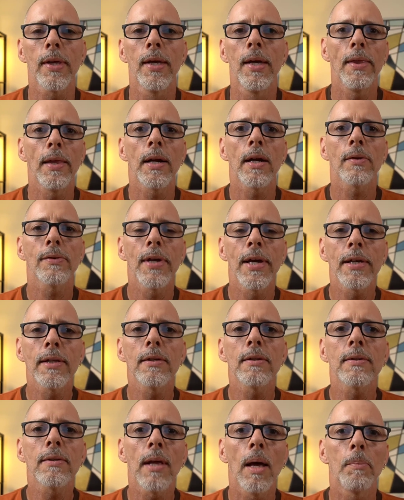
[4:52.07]
and then I'll take
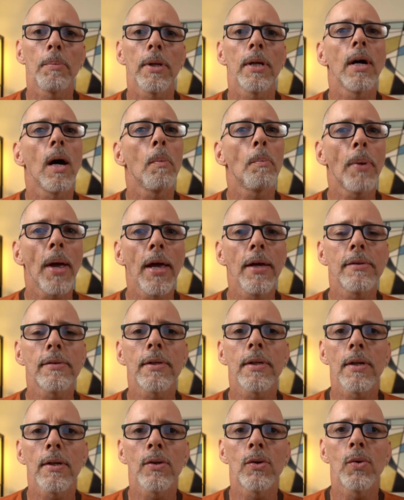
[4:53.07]
this template, I'll paste
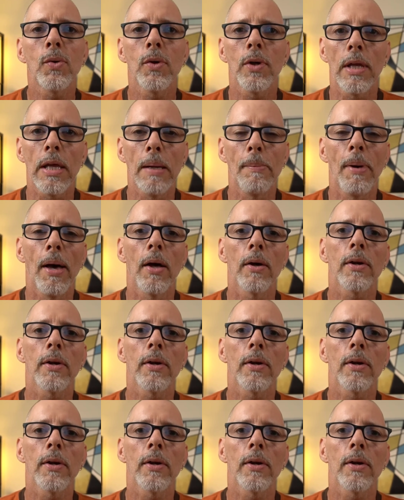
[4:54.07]
it into an email,